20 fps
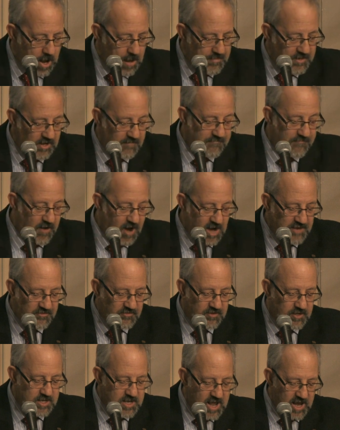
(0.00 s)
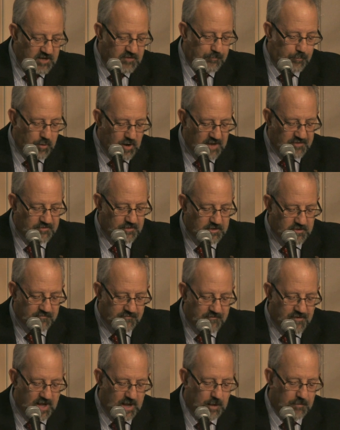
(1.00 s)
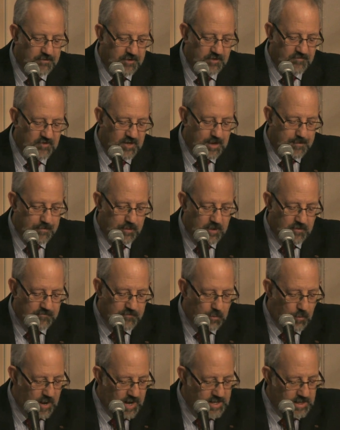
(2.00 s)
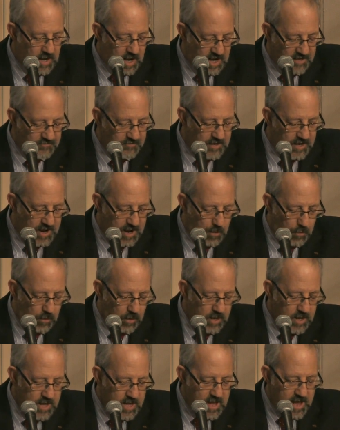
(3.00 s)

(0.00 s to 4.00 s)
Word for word: He advises the next president to follow the example of Dwight Eisenhower